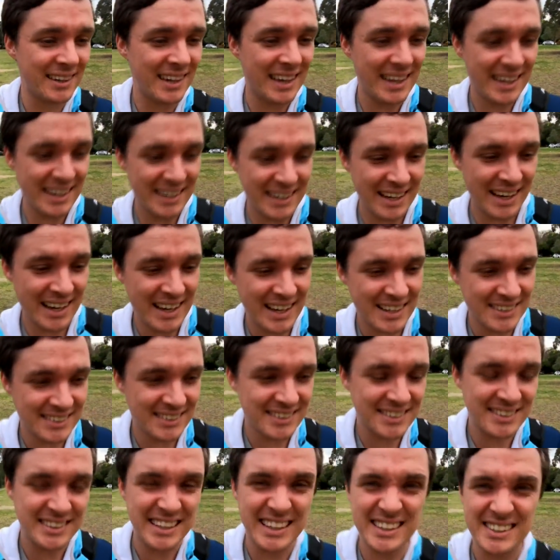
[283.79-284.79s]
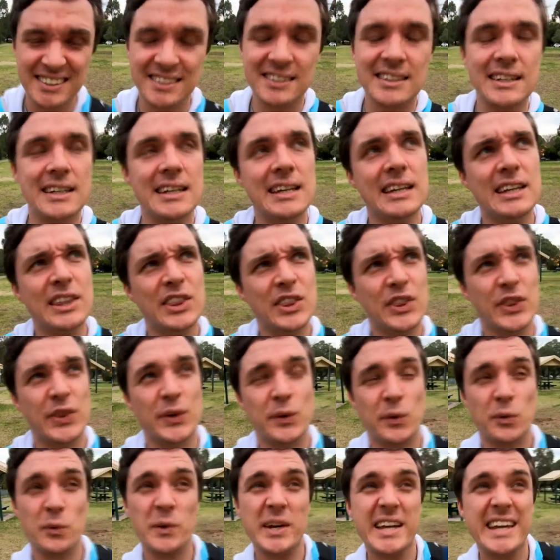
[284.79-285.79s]
in
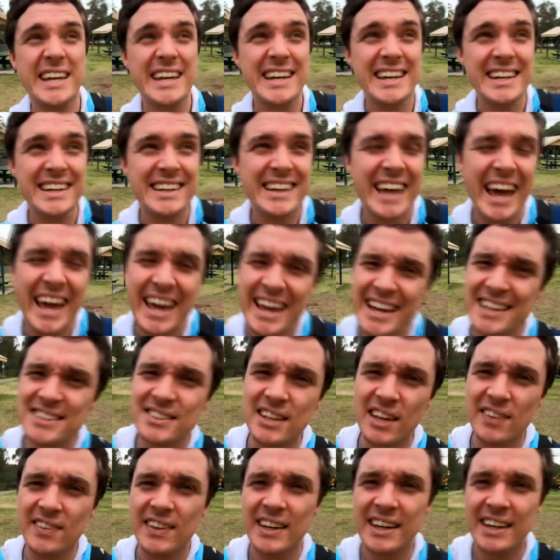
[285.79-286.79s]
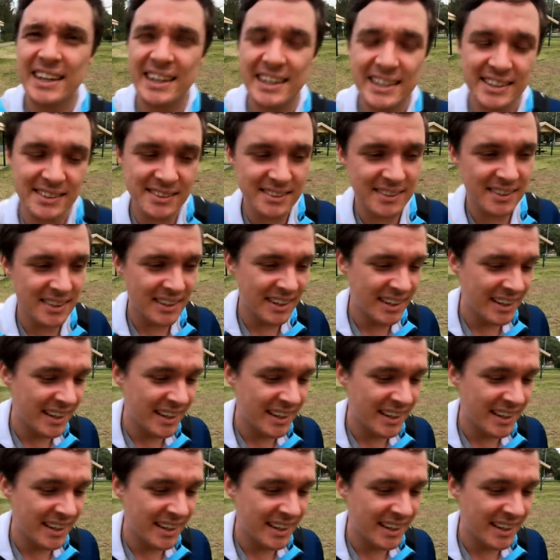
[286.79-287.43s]
63 days, I think it is